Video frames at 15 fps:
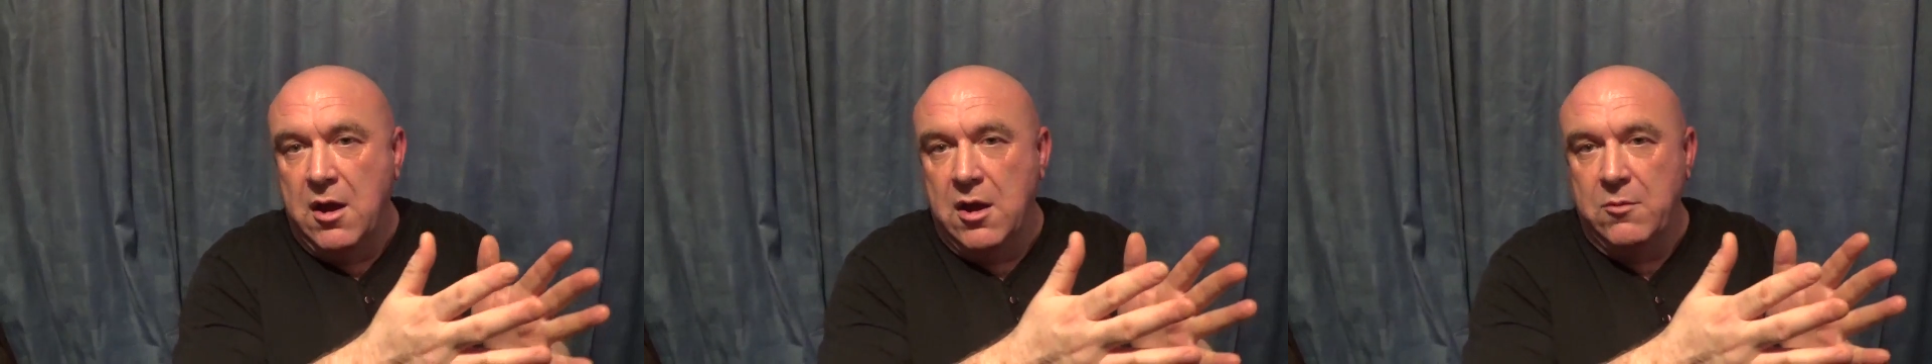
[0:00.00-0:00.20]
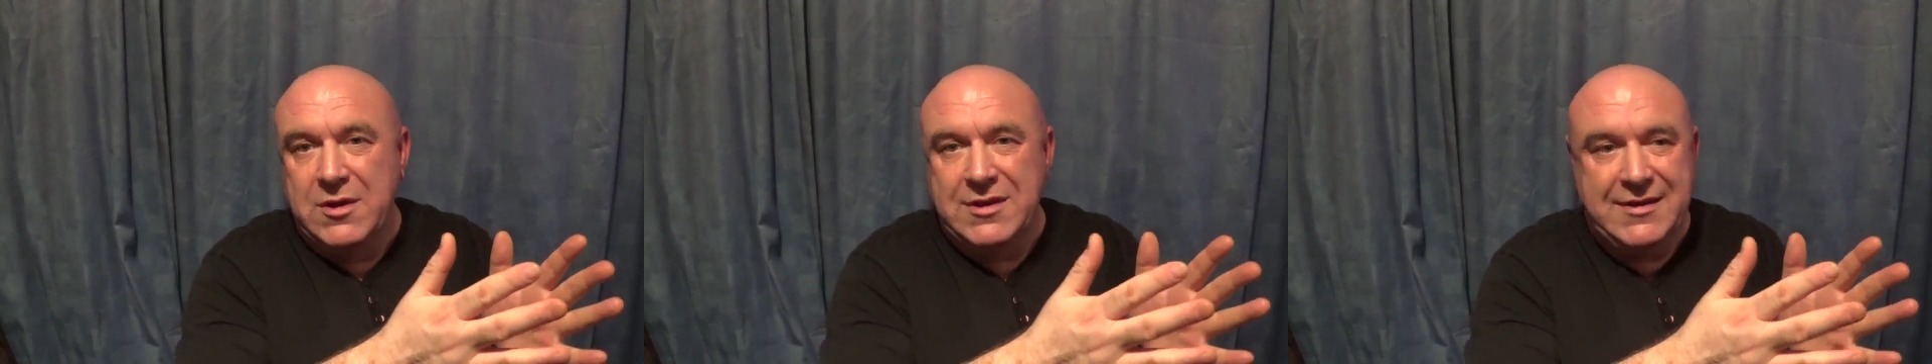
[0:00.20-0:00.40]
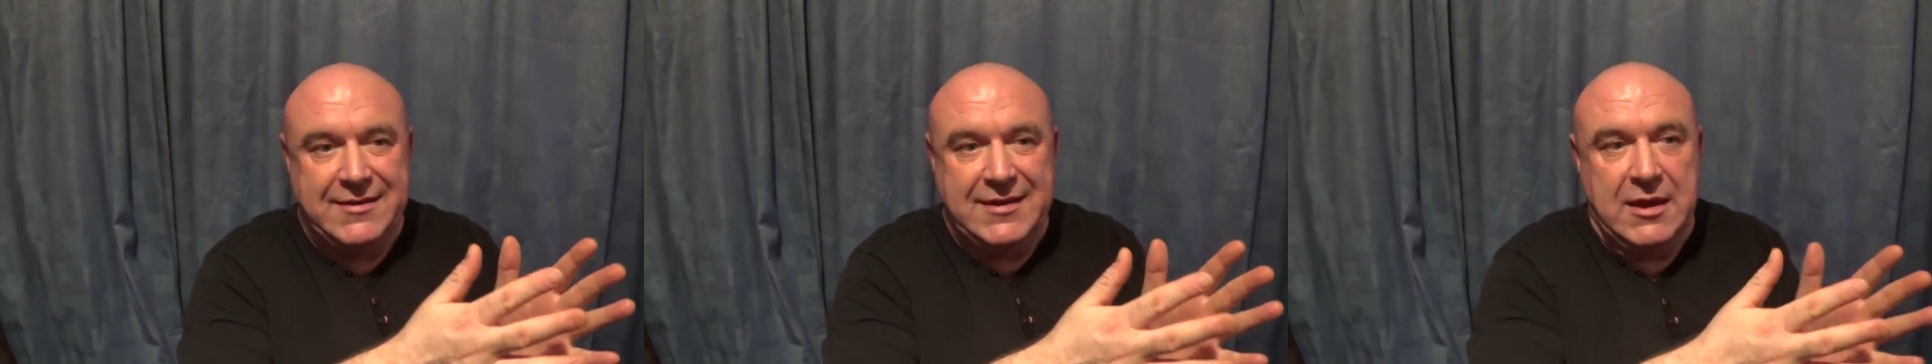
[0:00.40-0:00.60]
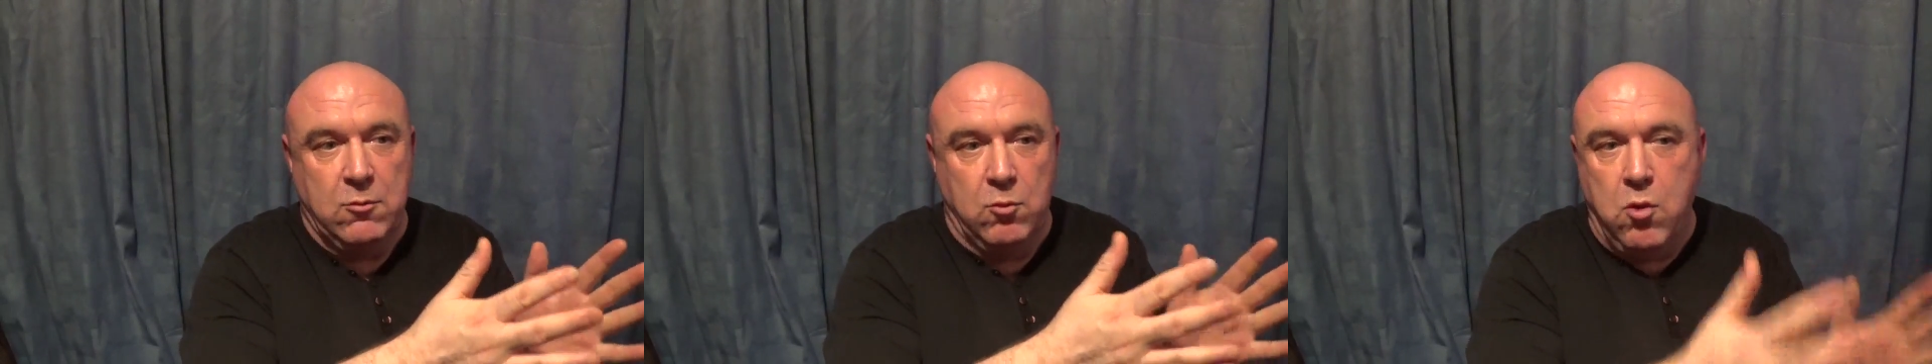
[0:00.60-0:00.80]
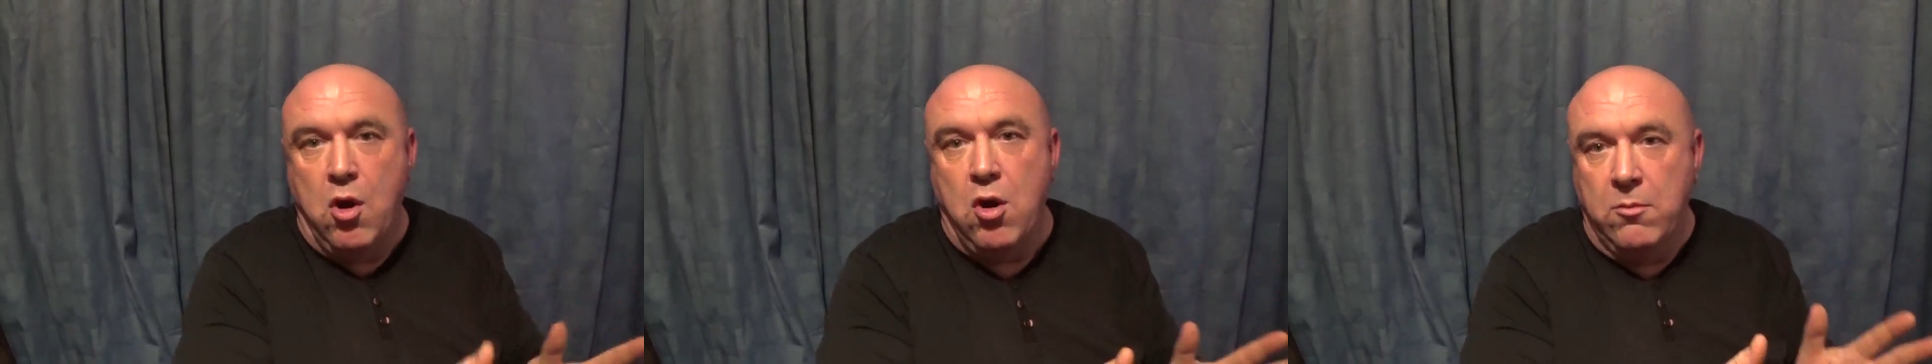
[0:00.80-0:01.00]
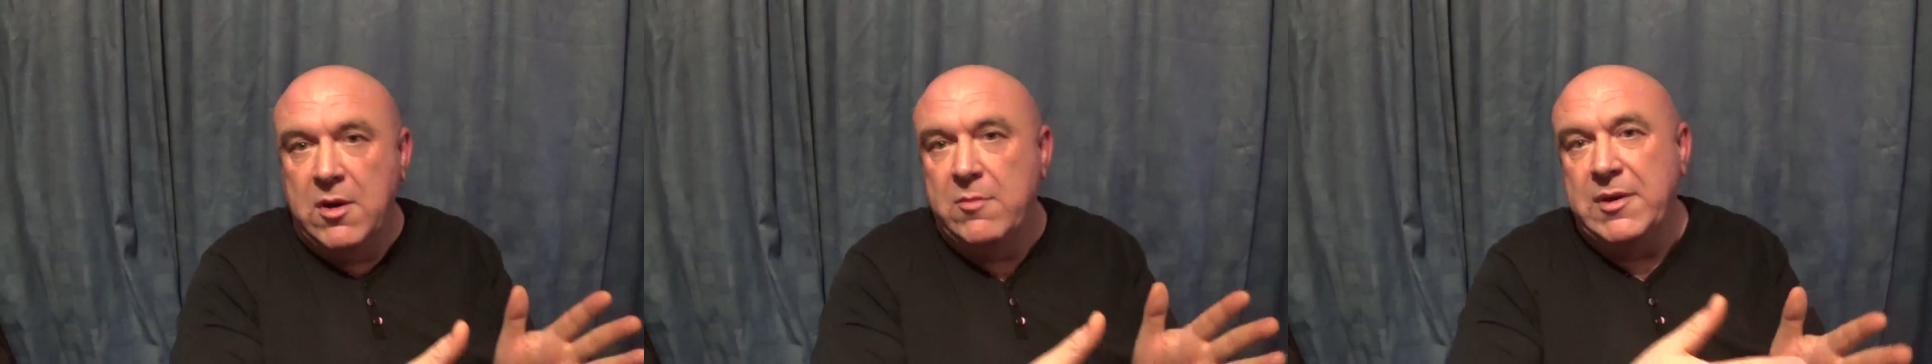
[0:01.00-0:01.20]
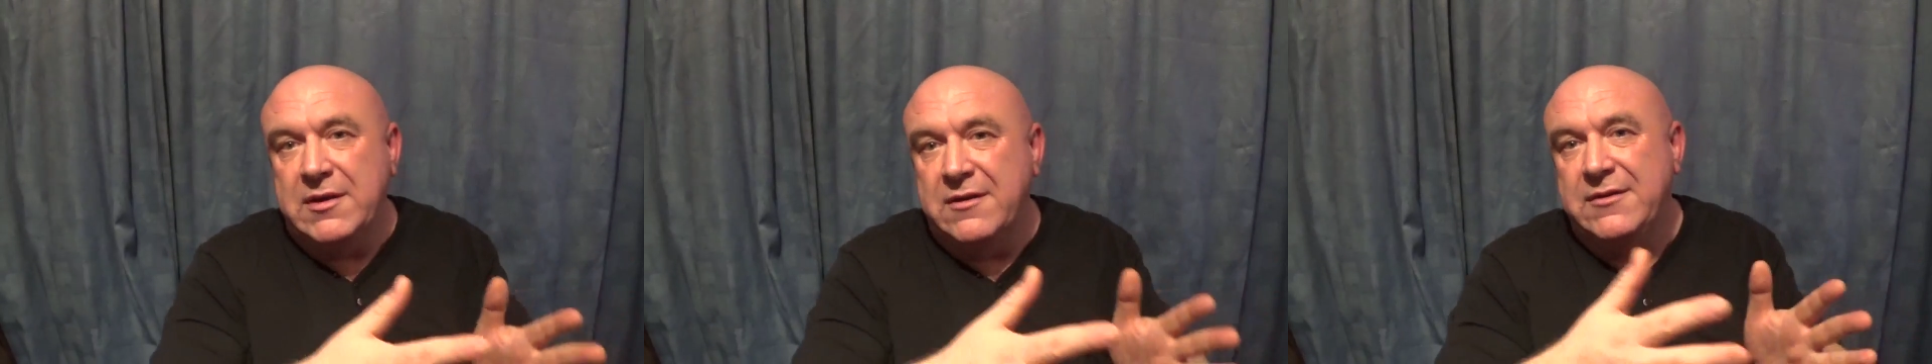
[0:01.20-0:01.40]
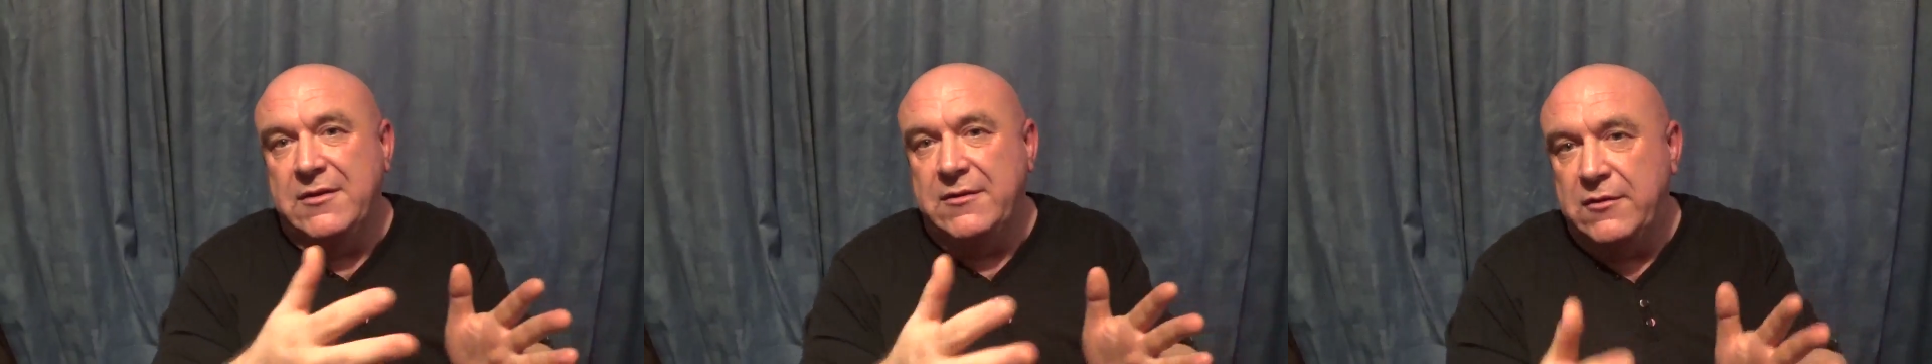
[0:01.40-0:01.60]
we need to get warmer
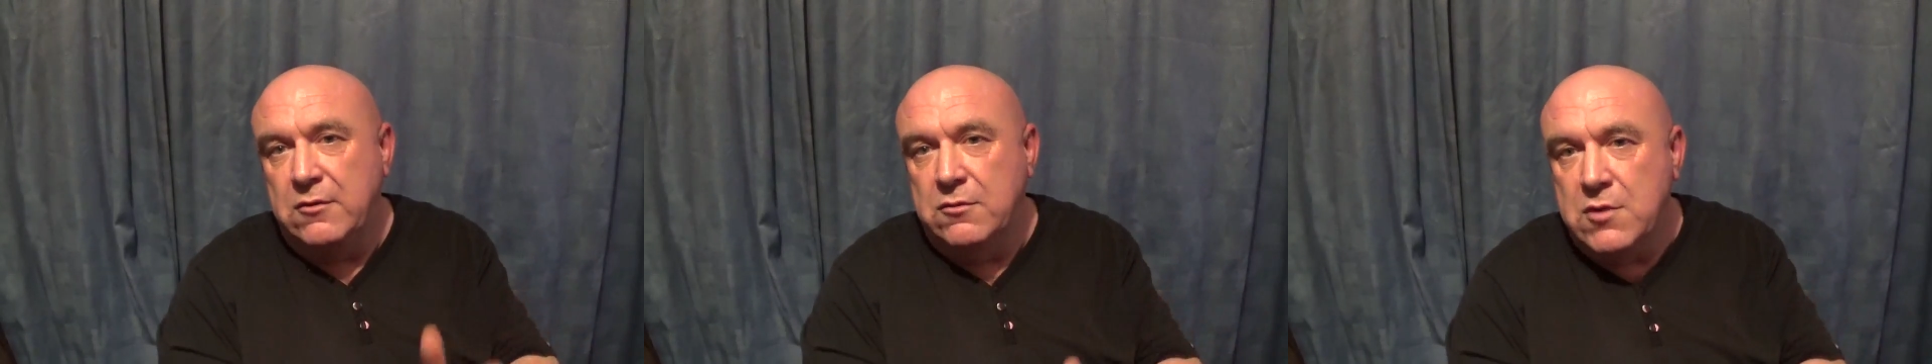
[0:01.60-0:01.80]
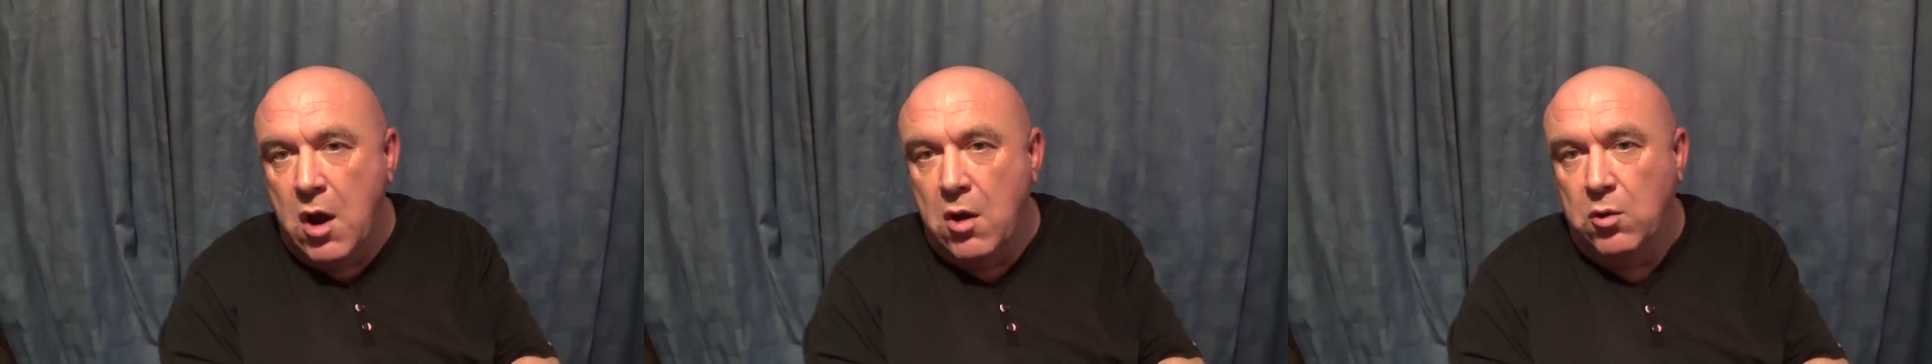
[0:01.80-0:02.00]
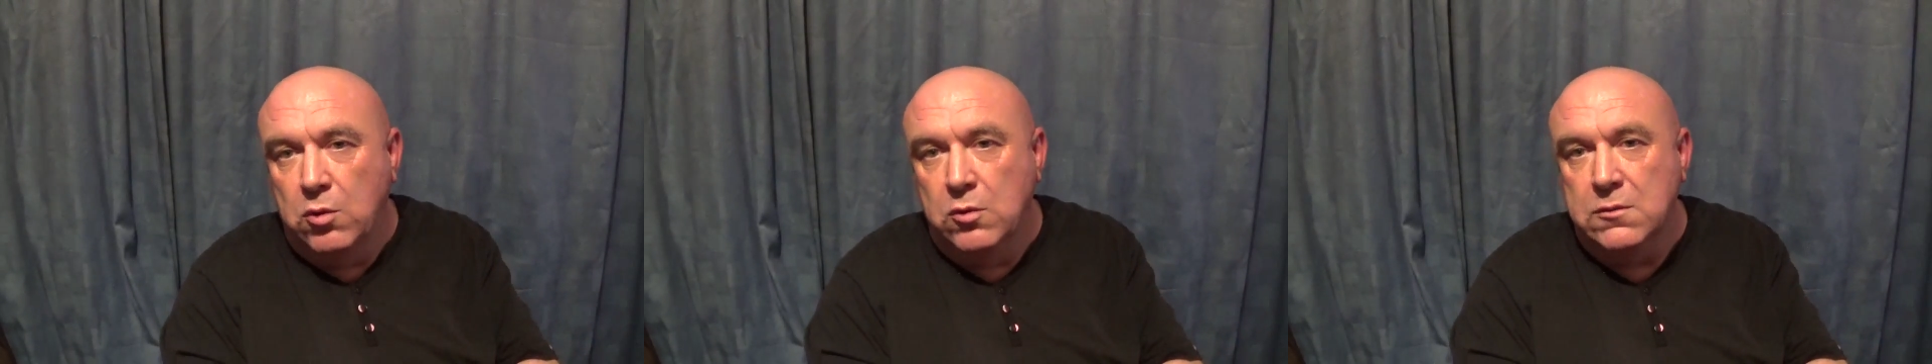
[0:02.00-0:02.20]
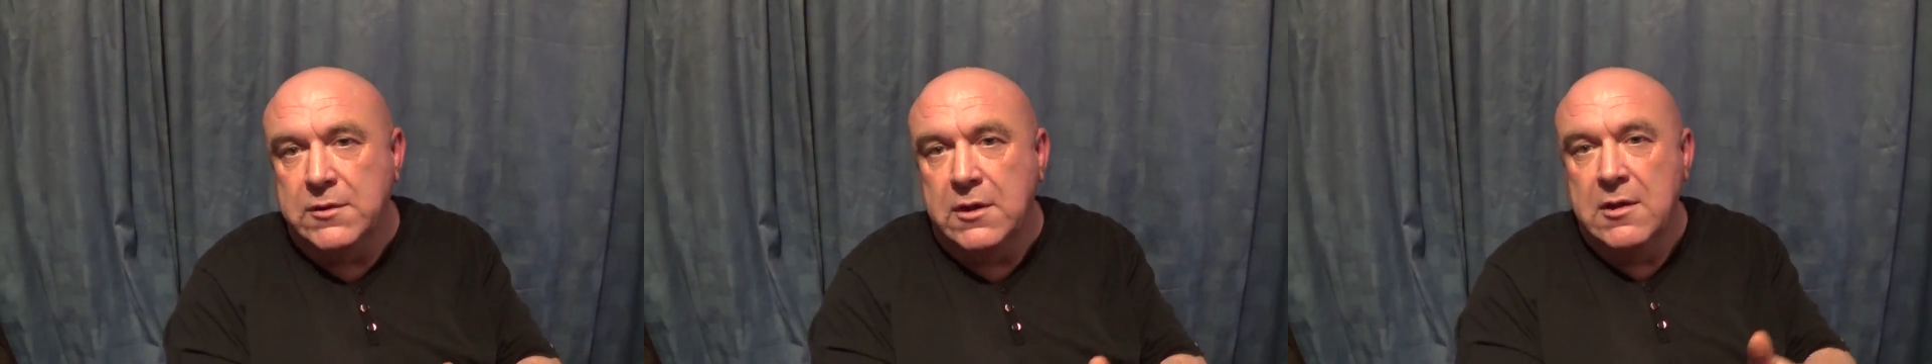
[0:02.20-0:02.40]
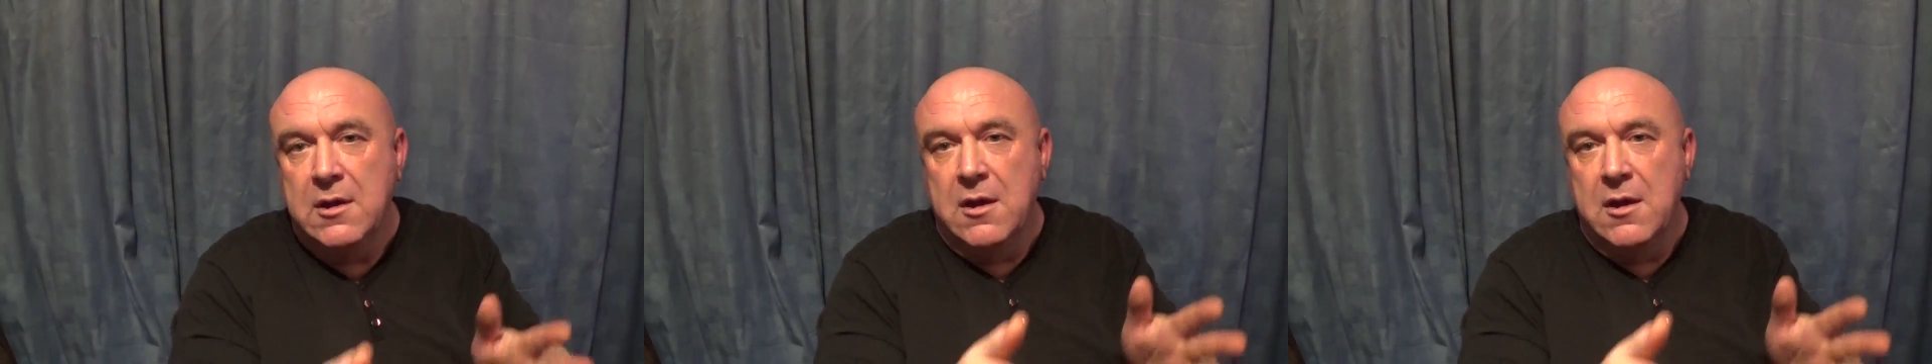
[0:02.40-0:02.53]
because it's too cold,